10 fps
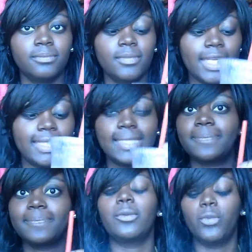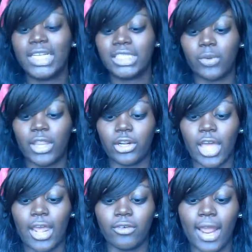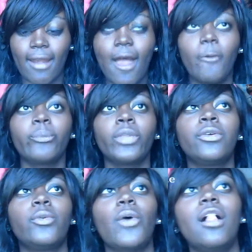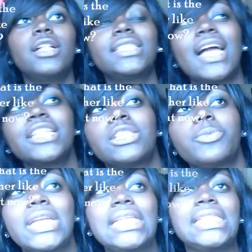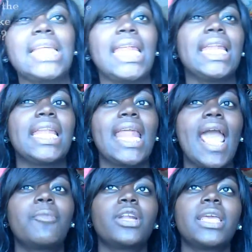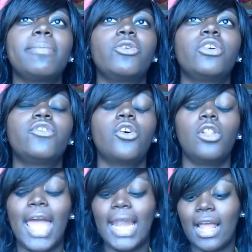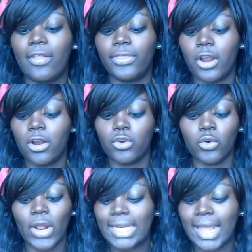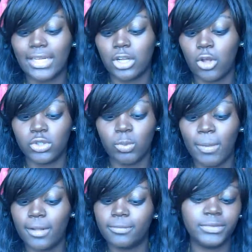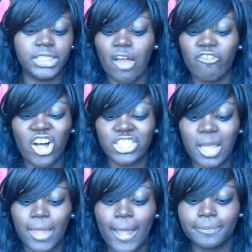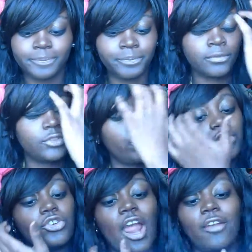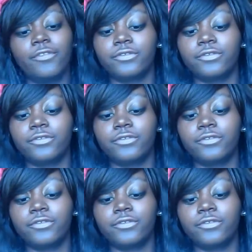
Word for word: this. What is the weather like right now? Well, it's actually pretty sunny today, pretty beautiful lighting out there. Great day to go swimming. It's not fall time yet. Do you drive?